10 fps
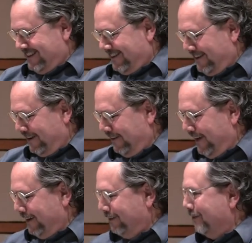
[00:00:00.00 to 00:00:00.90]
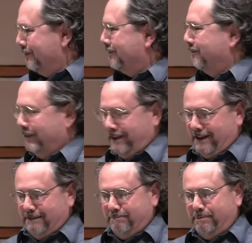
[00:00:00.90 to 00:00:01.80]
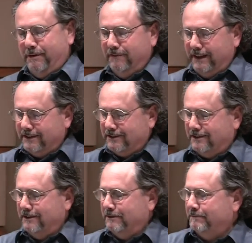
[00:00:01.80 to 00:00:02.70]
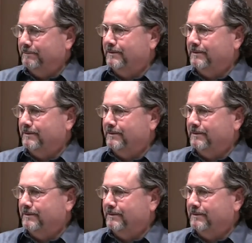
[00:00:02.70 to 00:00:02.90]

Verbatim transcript: Well, thank you. It's really a privilege to